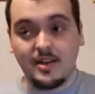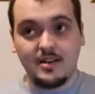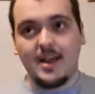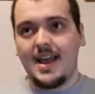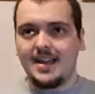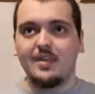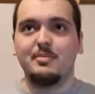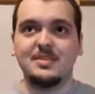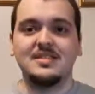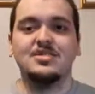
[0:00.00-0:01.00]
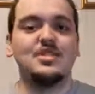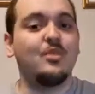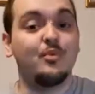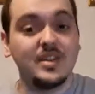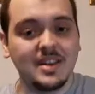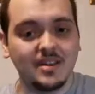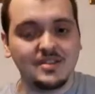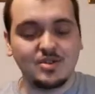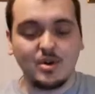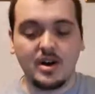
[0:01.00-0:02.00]
any other position in the retail
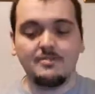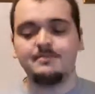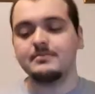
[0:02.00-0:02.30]
store